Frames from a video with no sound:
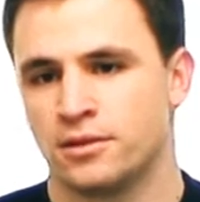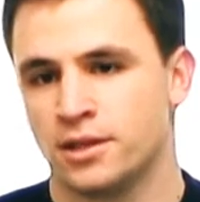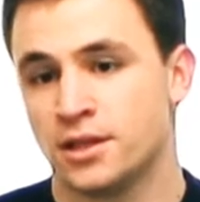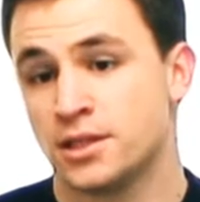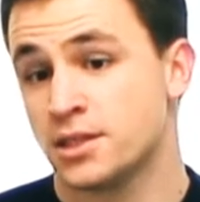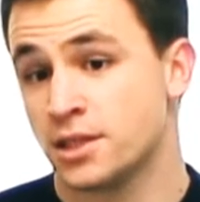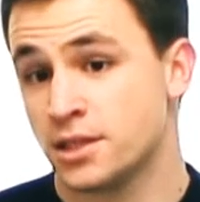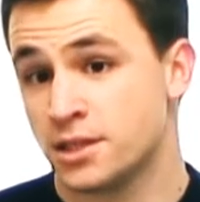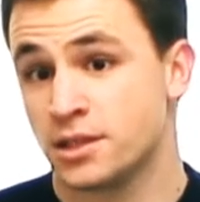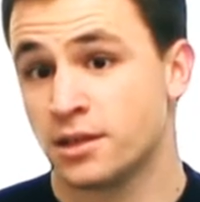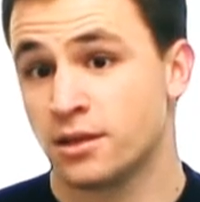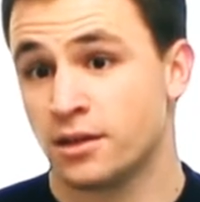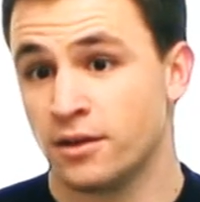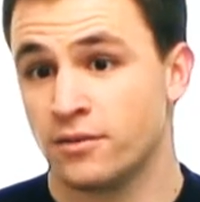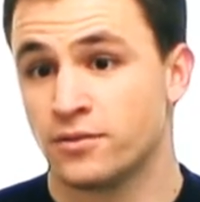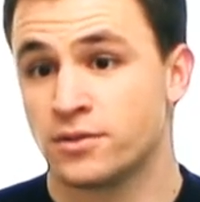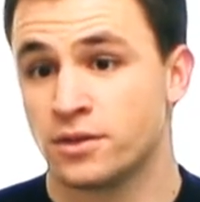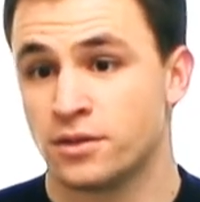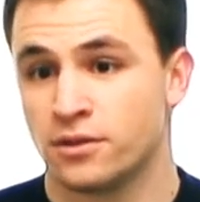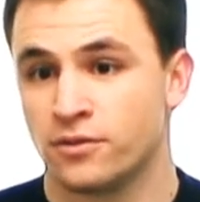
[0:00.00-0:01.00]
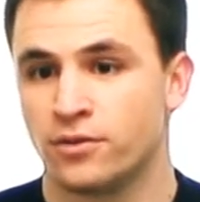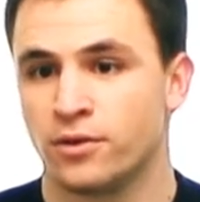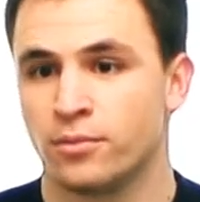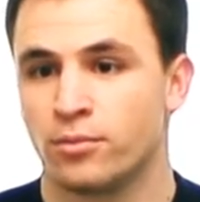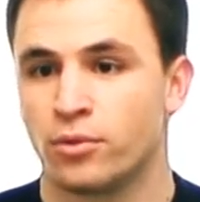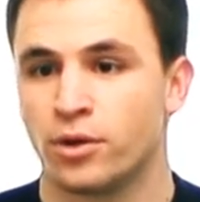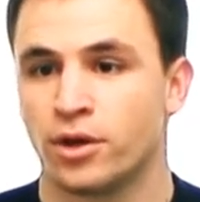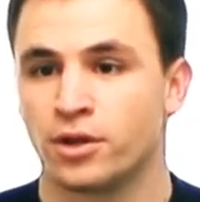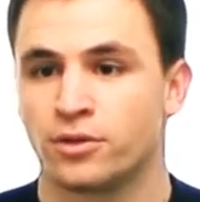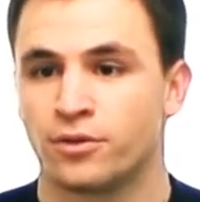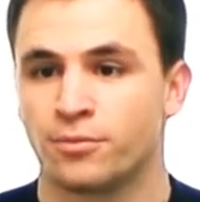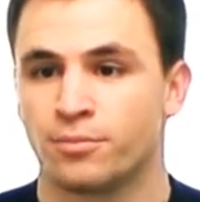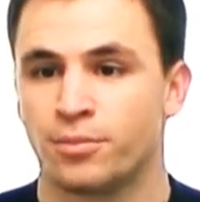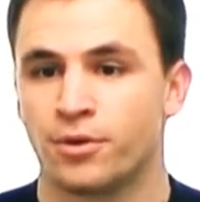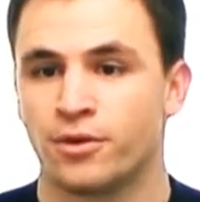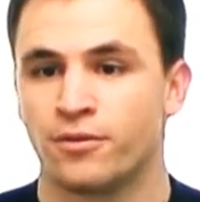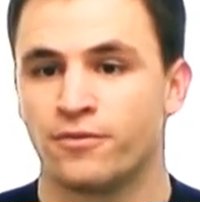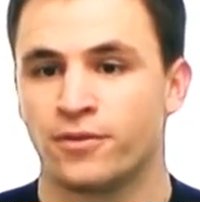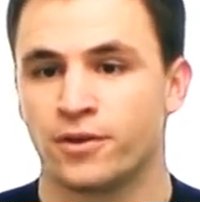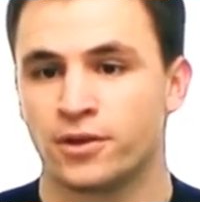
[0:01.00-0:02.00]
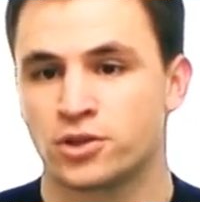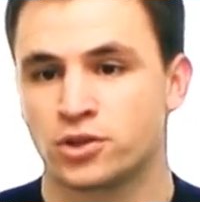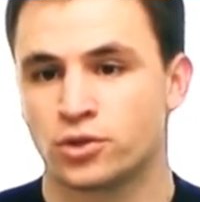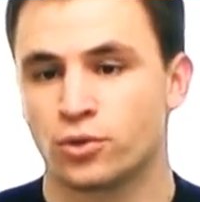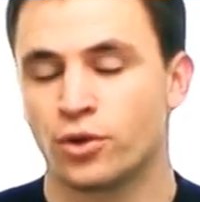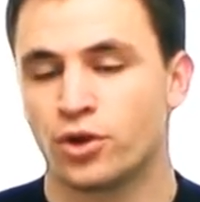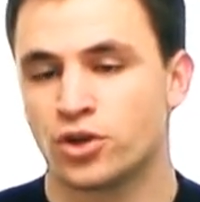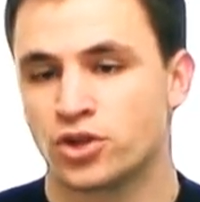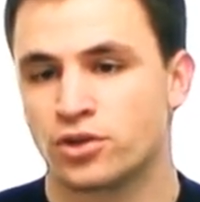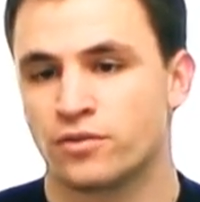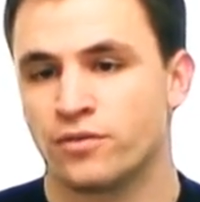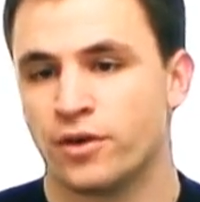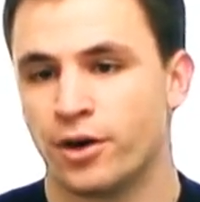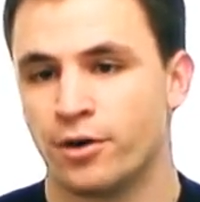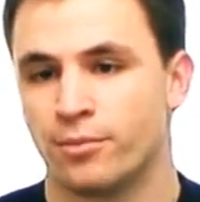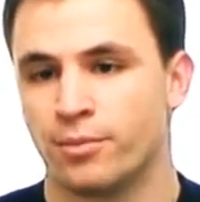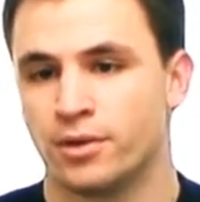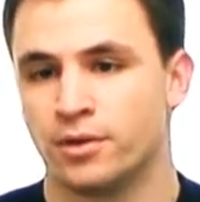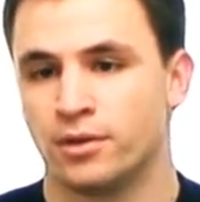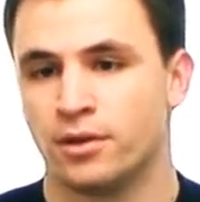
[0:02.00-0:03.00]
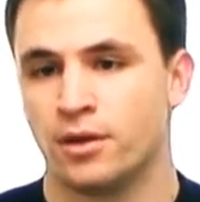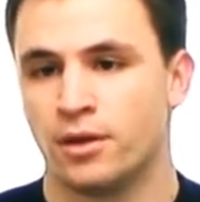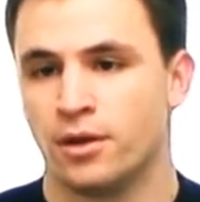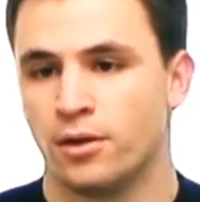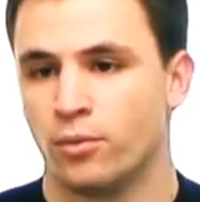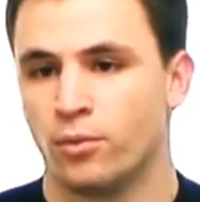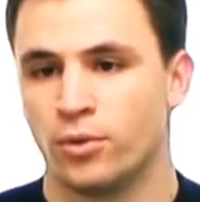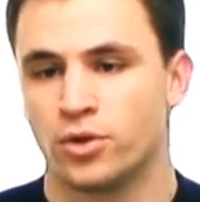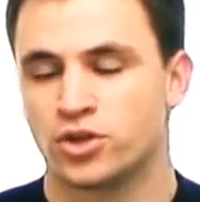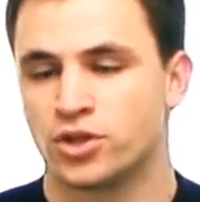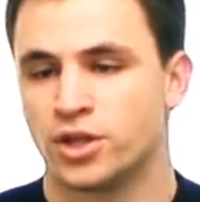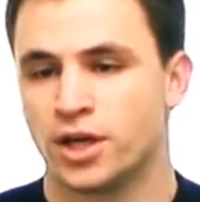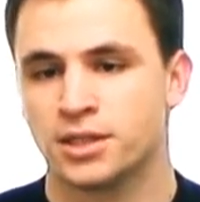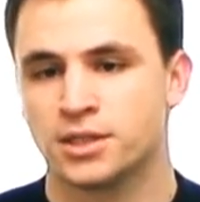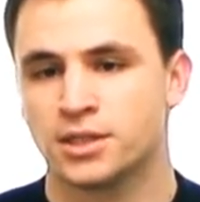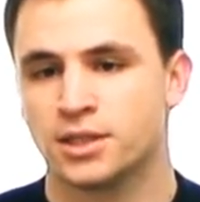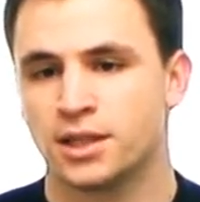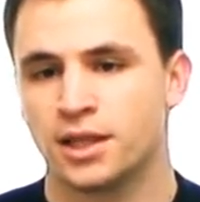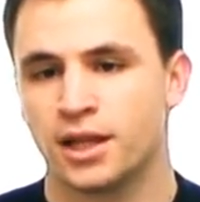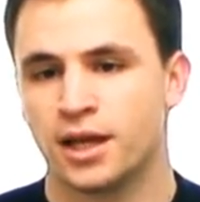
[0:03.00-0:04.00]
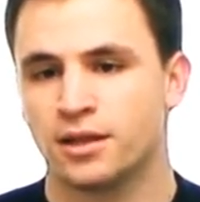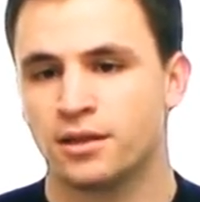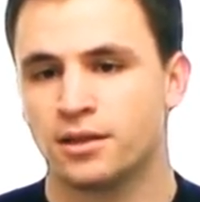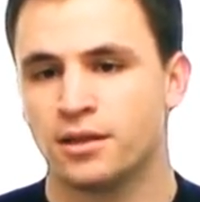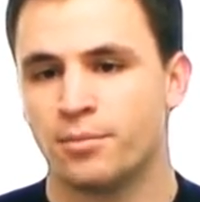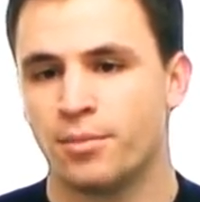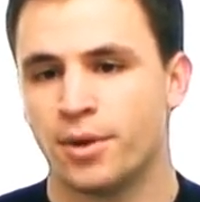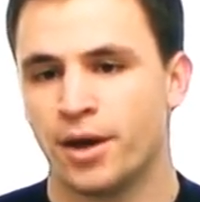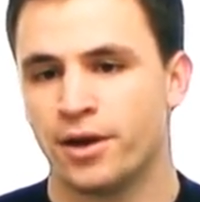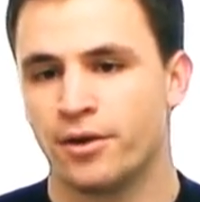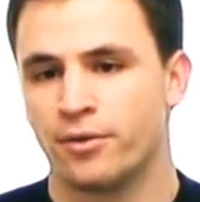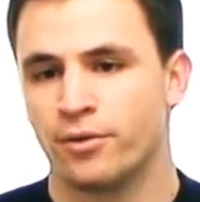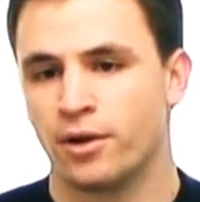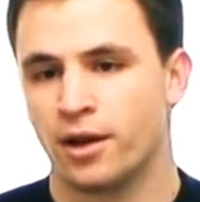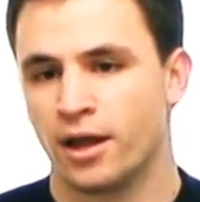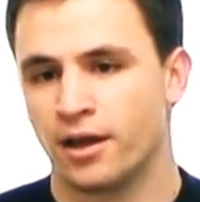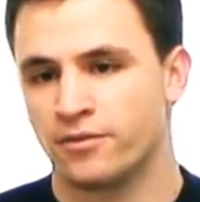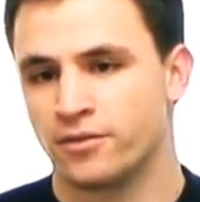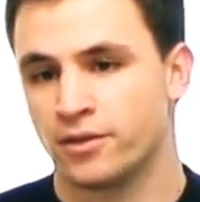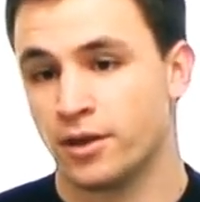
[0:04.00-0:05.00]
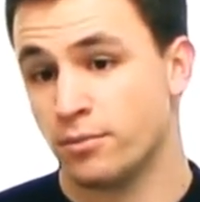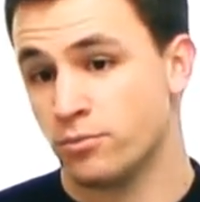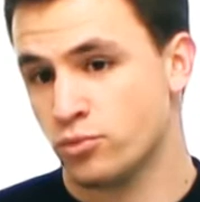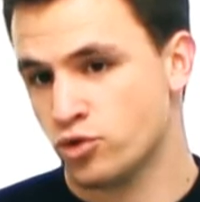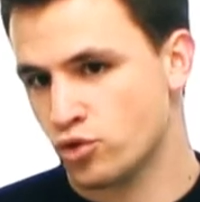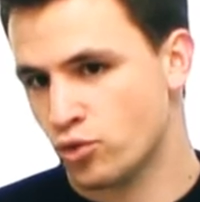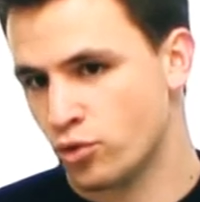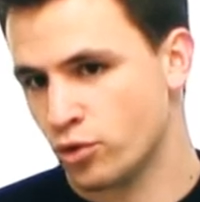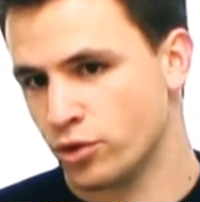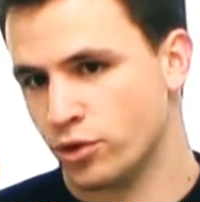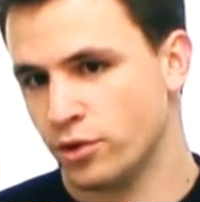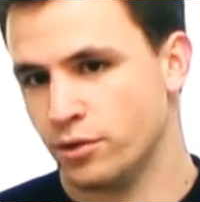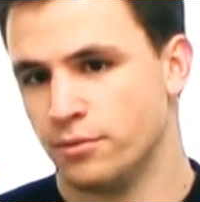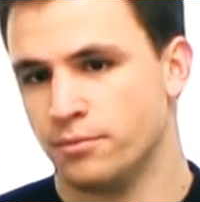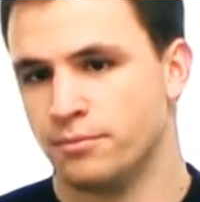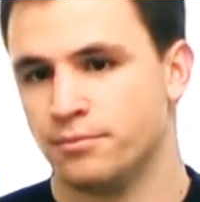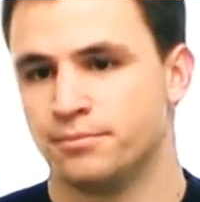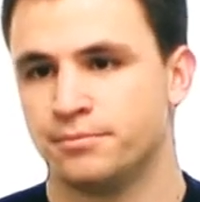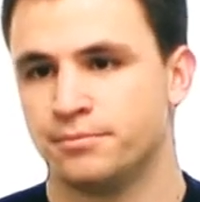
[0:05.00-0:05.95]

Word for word: uh, this system gives the defibrillator perfect storage environment, which doesn't let the battery lifetime shorten.